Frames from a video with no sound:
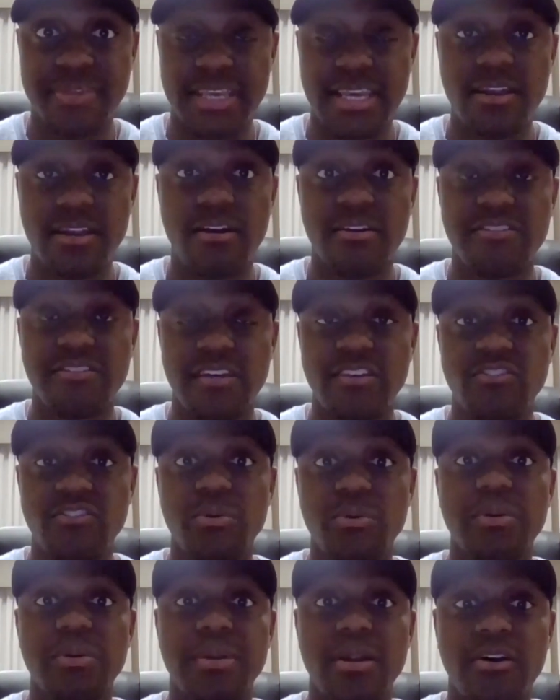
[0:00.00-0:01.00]
in our
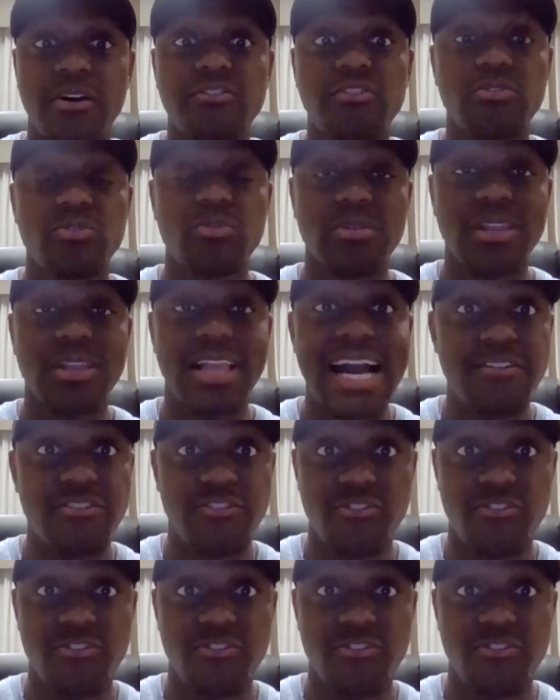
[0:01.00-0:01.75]
sanctuary, but also do live